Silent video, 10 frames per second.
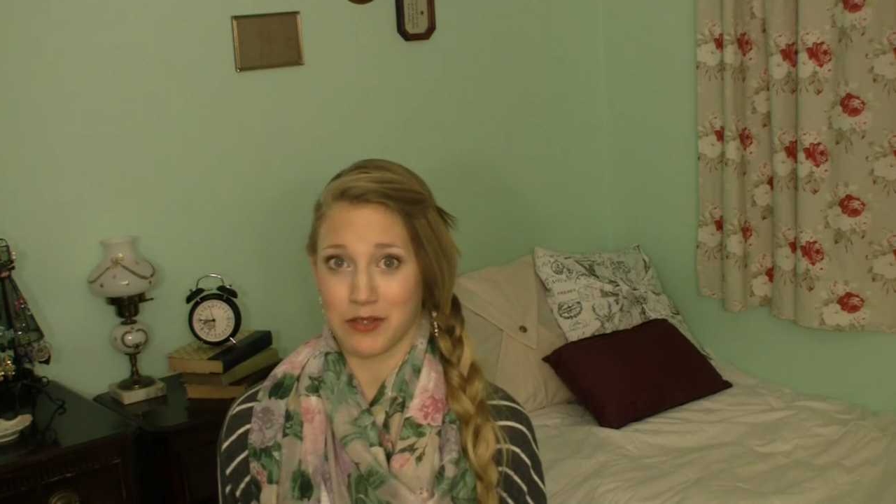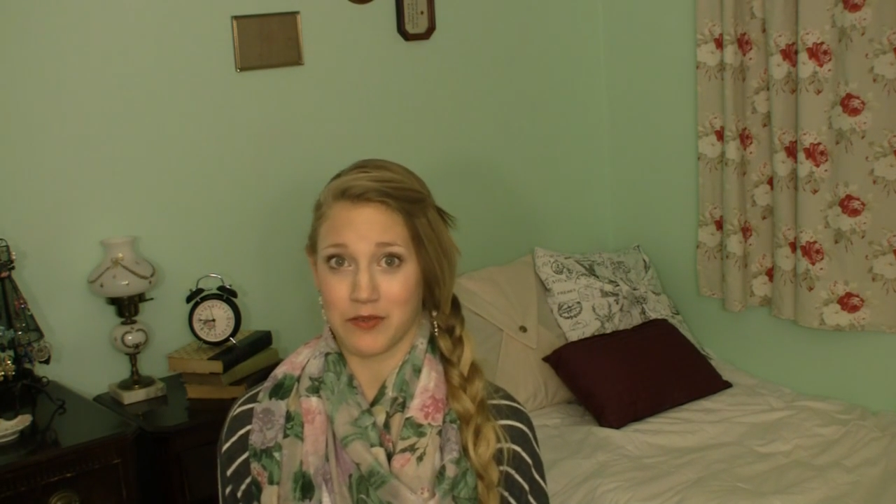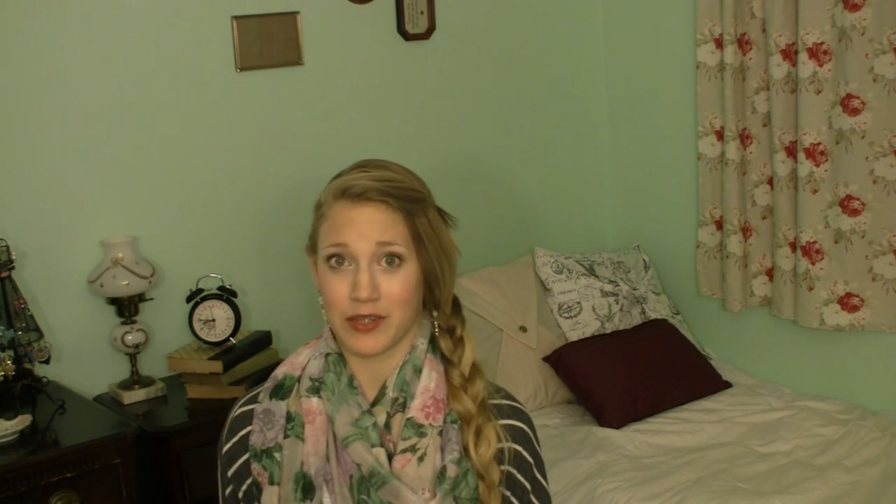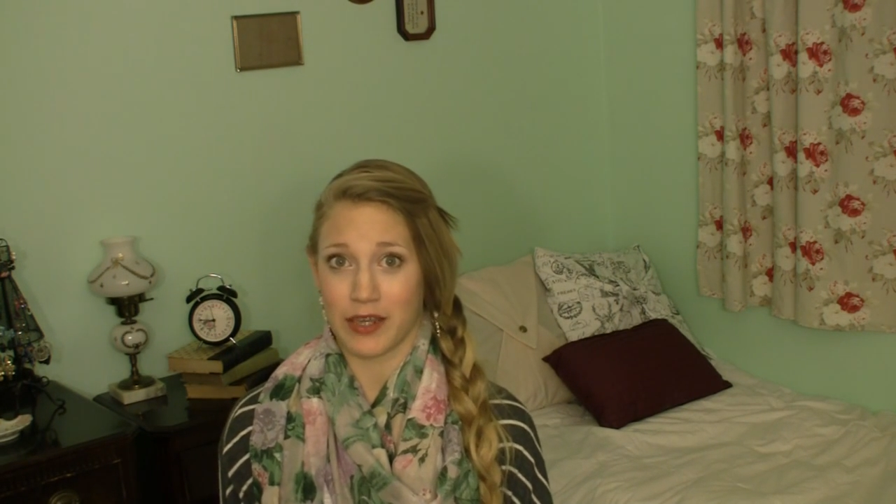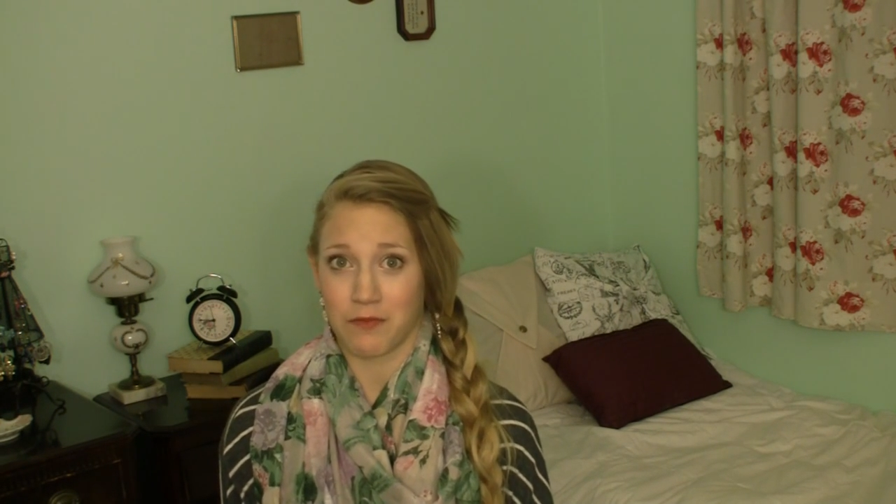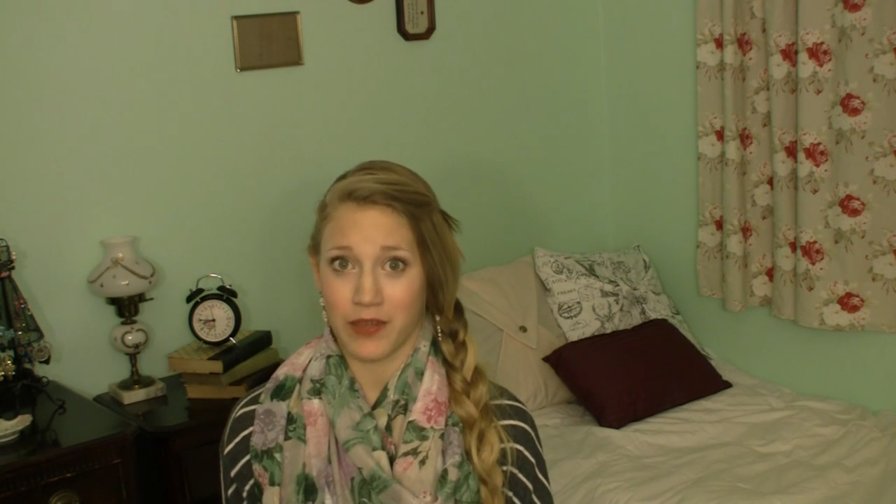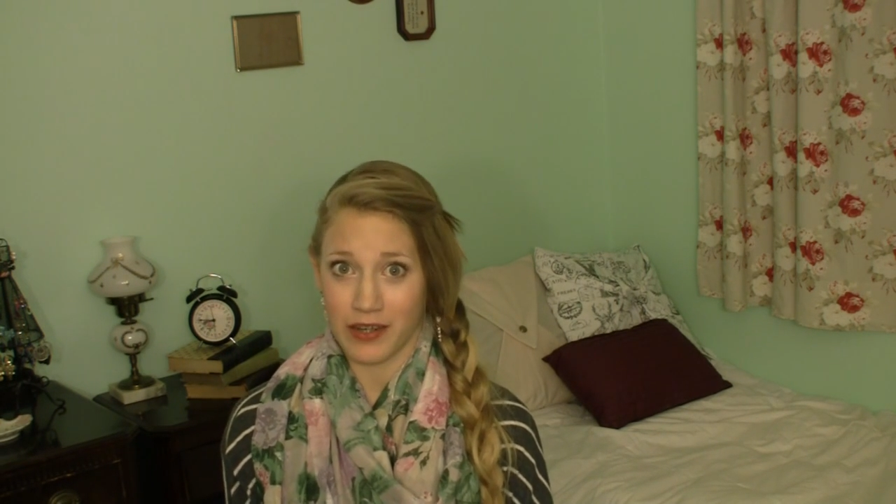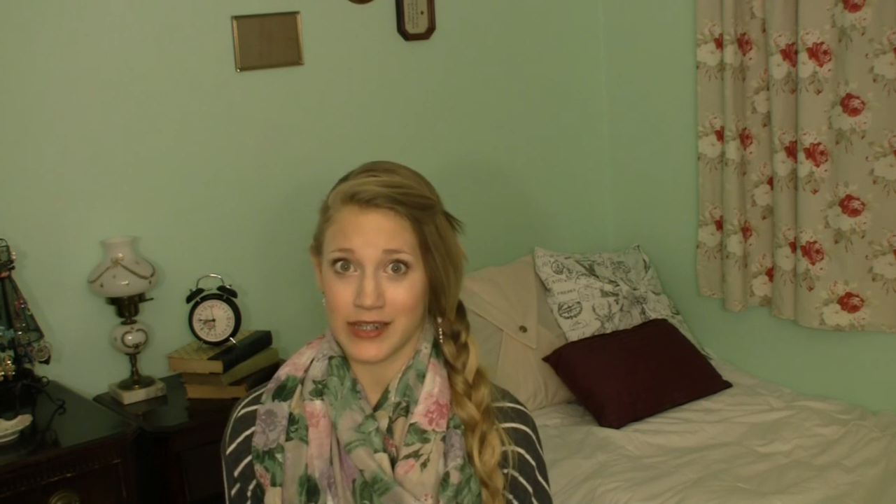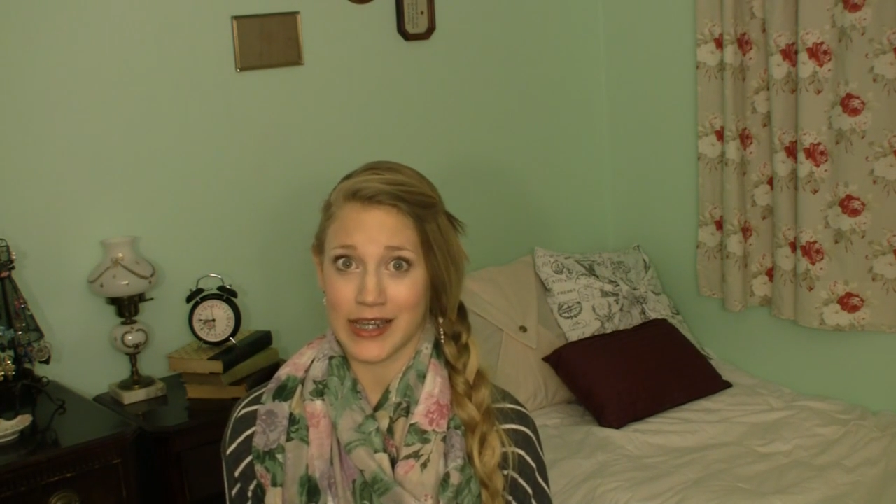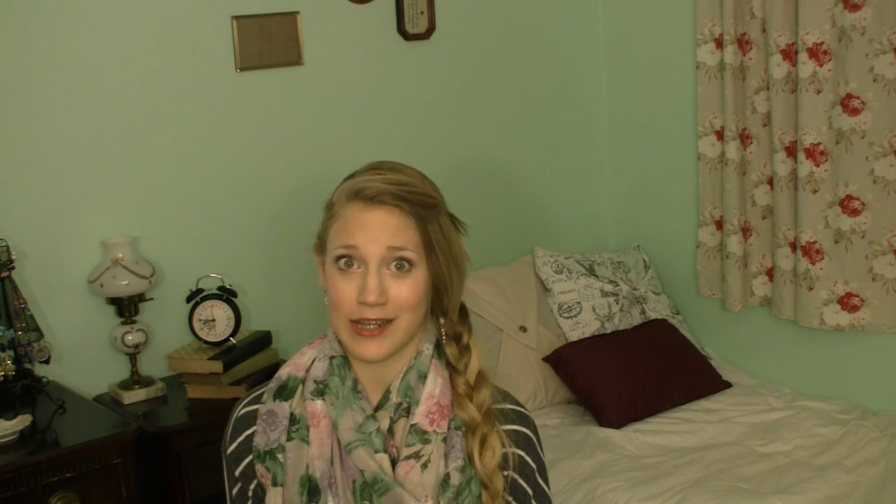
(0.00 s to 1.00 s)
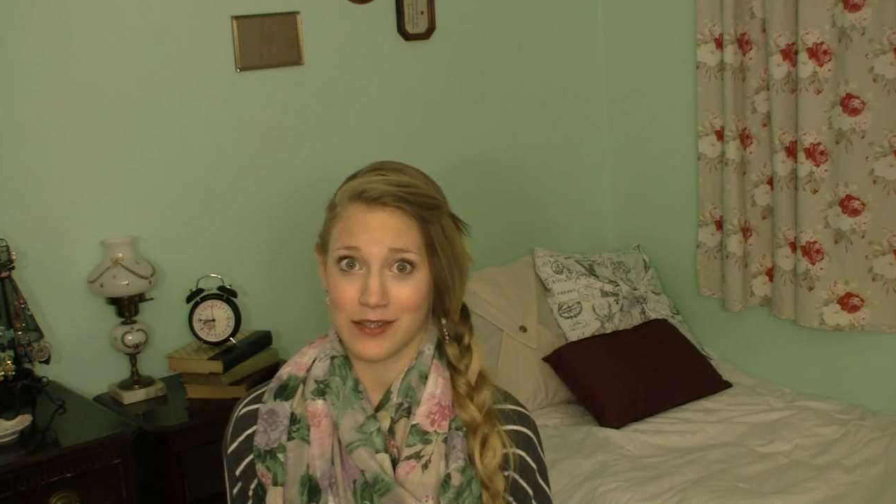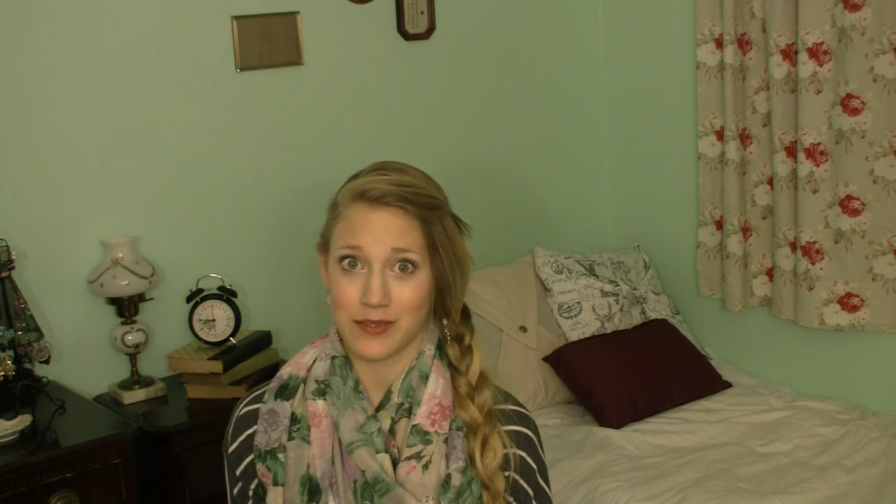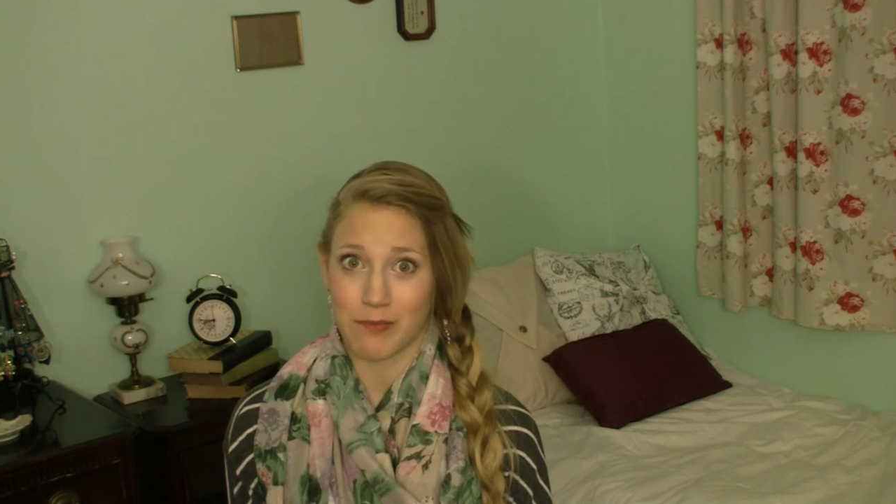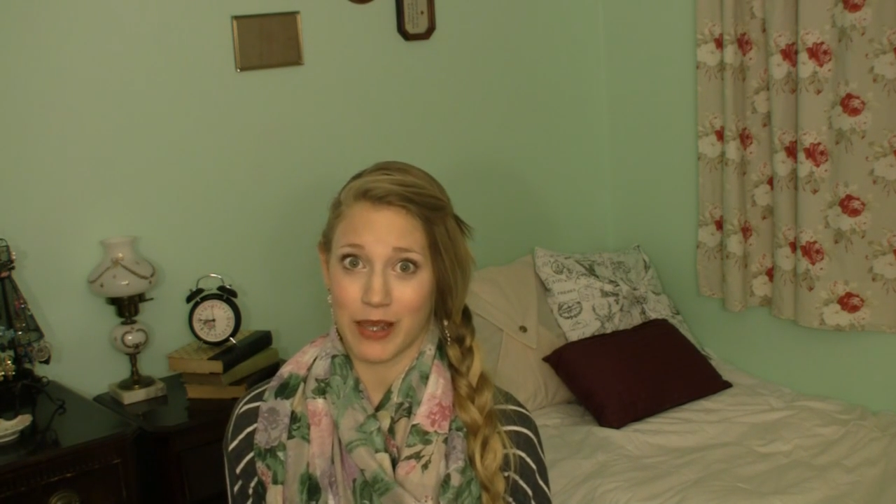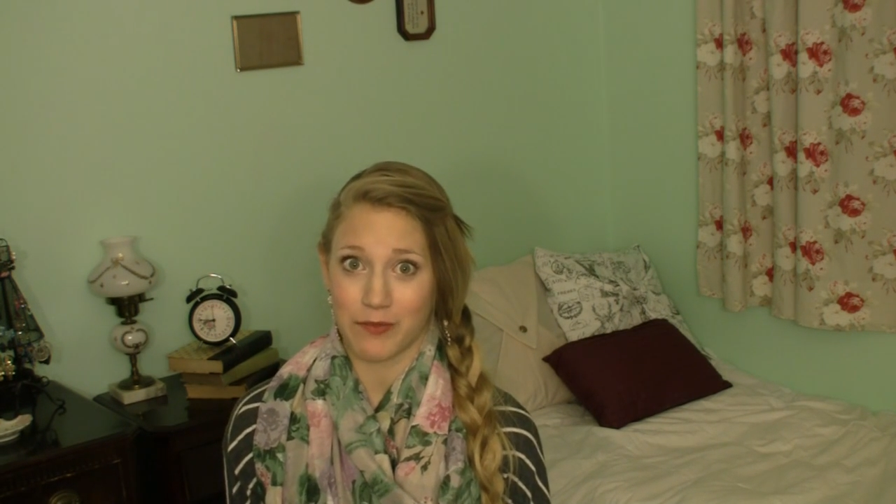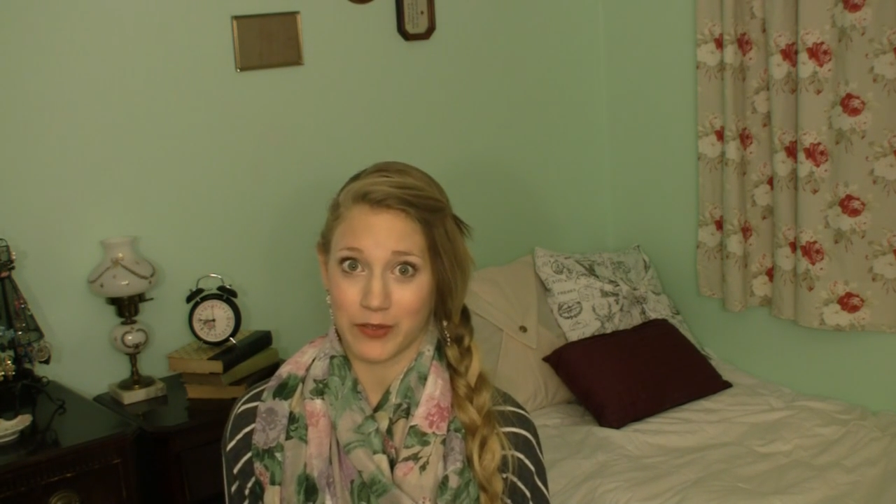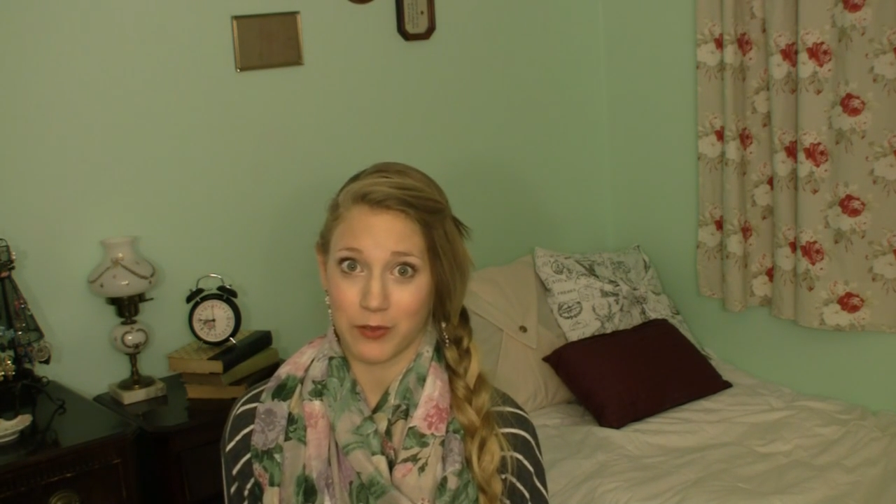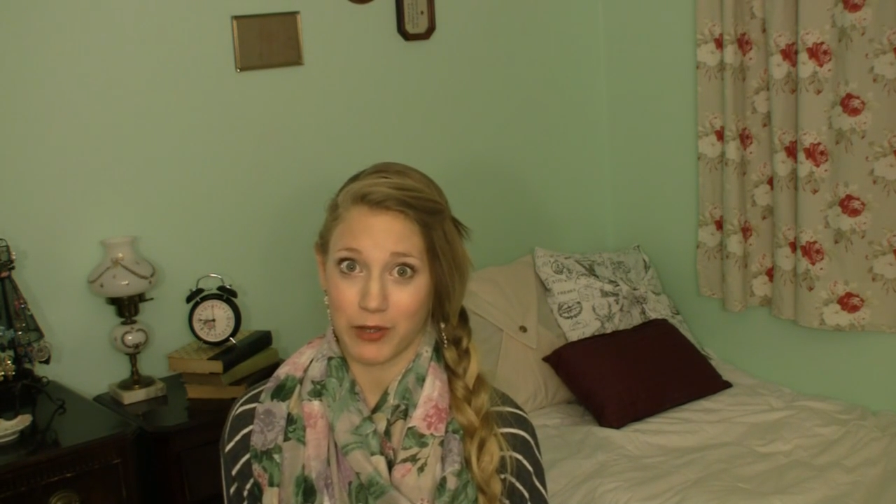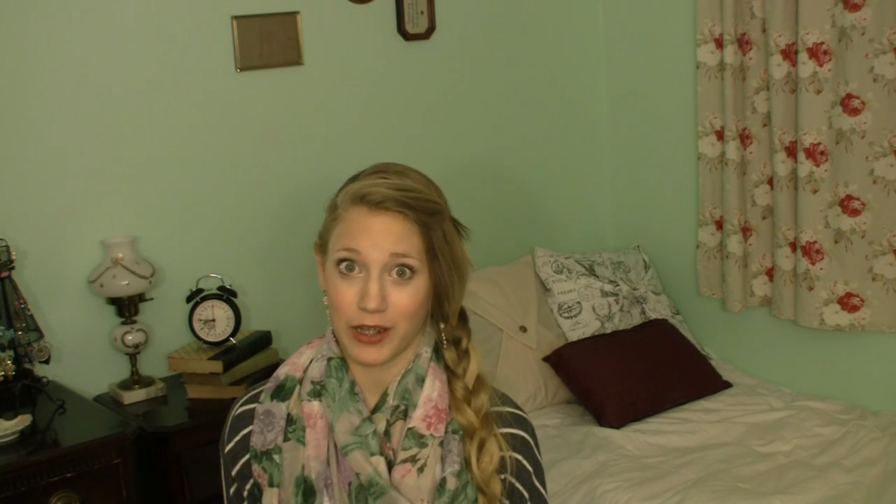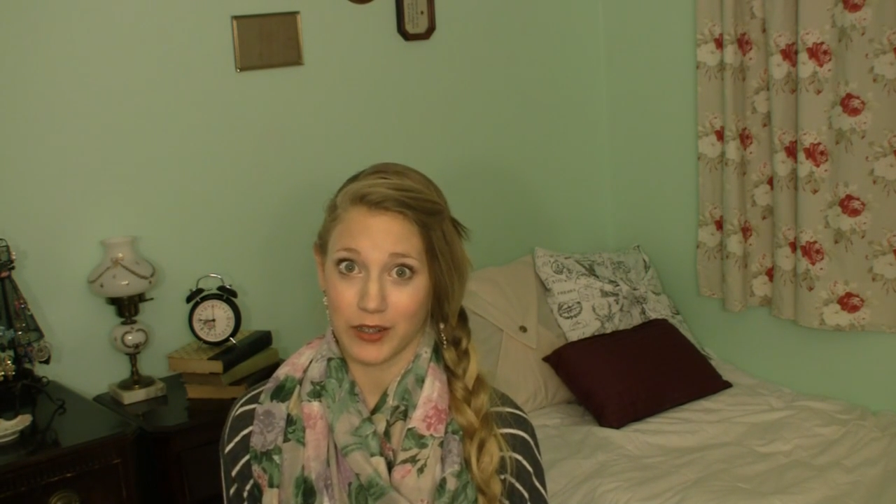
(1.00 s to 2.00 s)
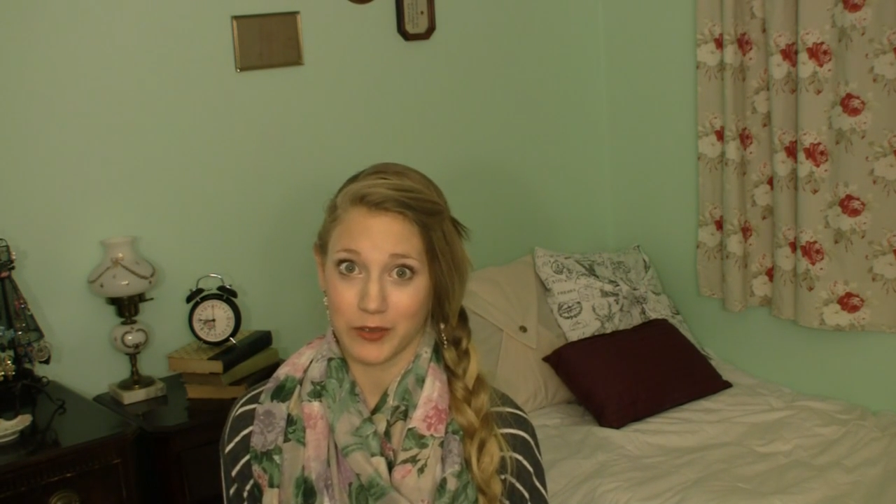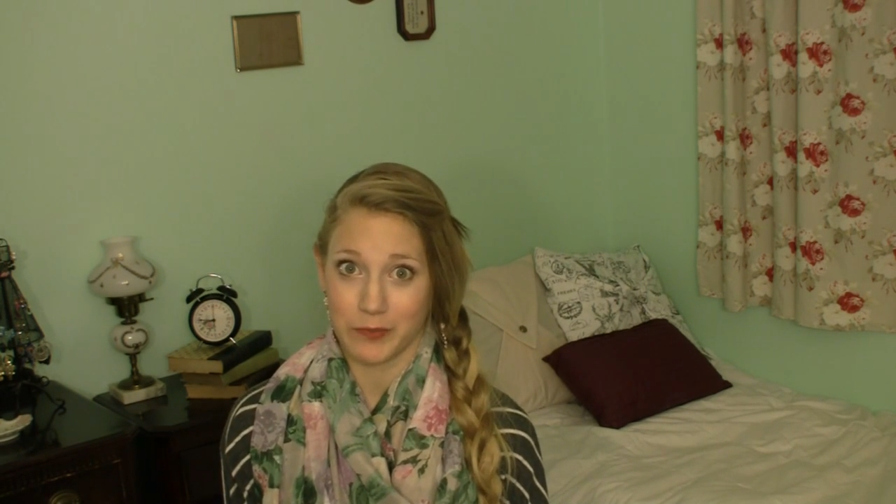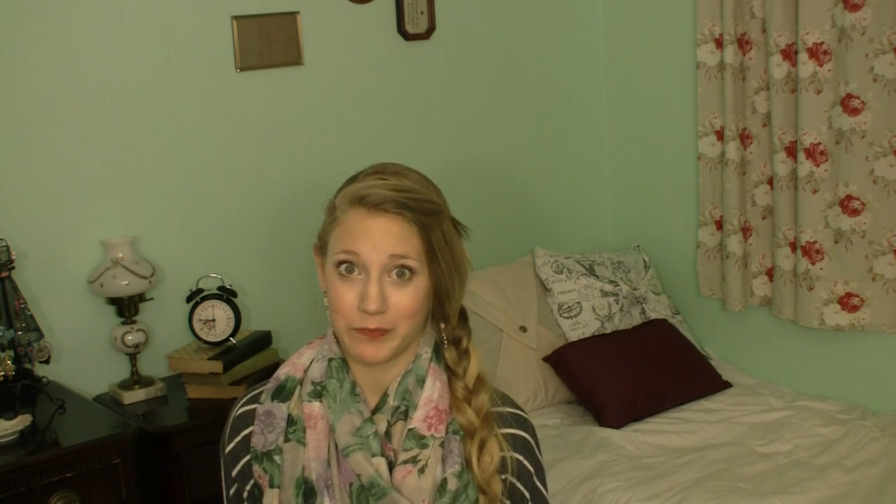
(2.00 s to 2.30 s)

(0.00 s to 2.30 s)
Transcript: it would get very tiresome after a while.